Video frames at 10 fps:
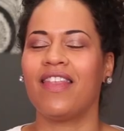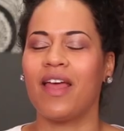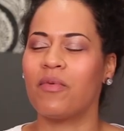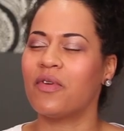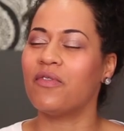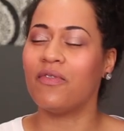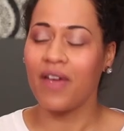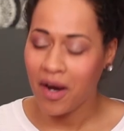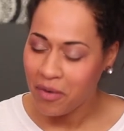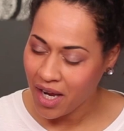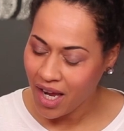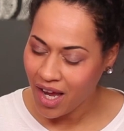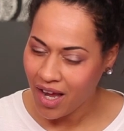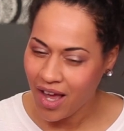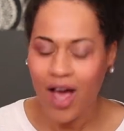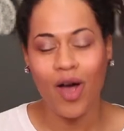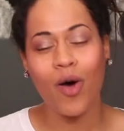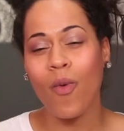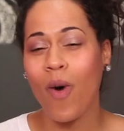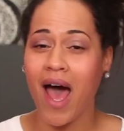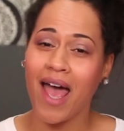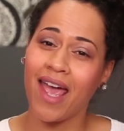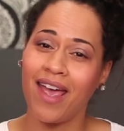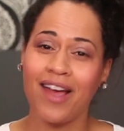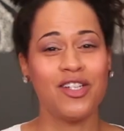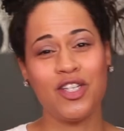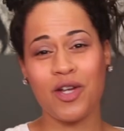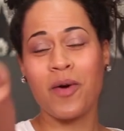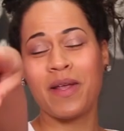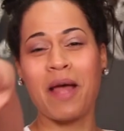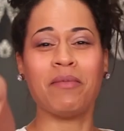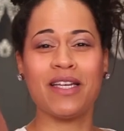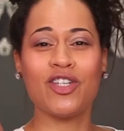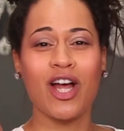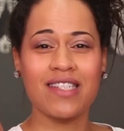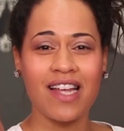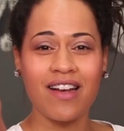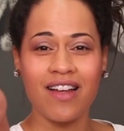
They were very quiet. Do you know what that means, Jocelyn?